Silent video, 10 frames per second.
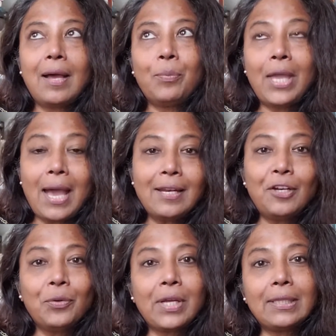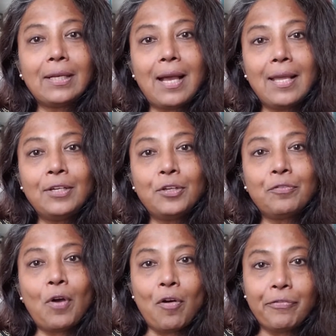We had a look at the kind
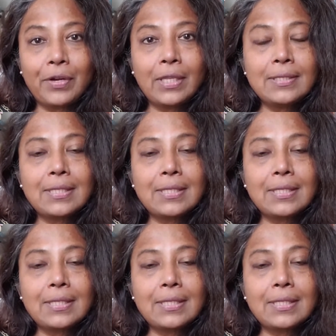of offerings